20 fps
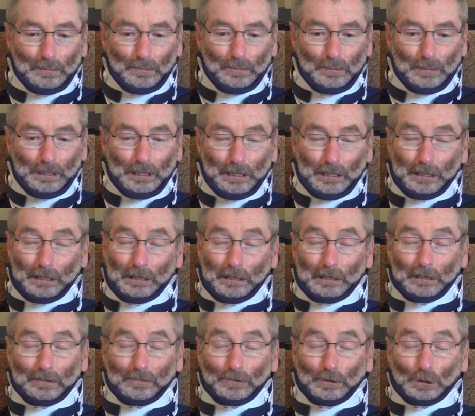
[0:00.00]
my
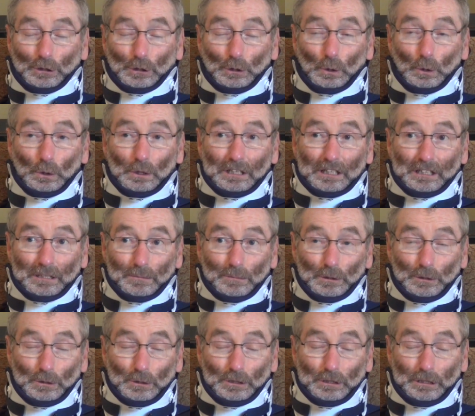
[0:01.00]
first Holy
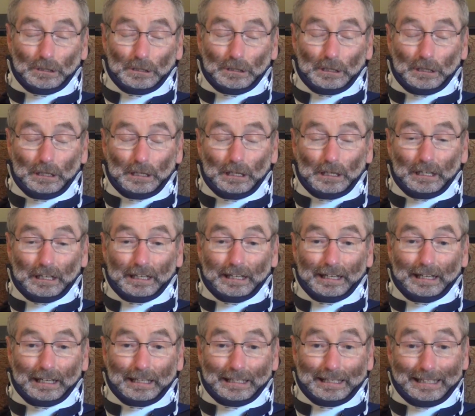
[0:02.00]
Communion
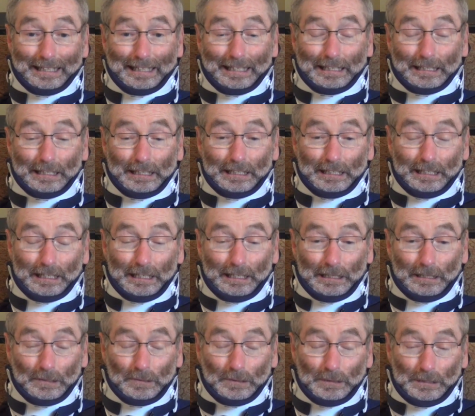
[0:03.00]
and kneeling
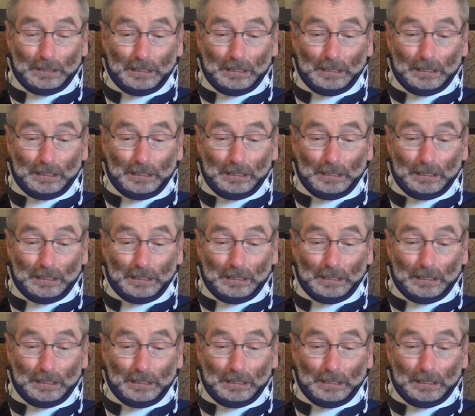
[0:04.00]
down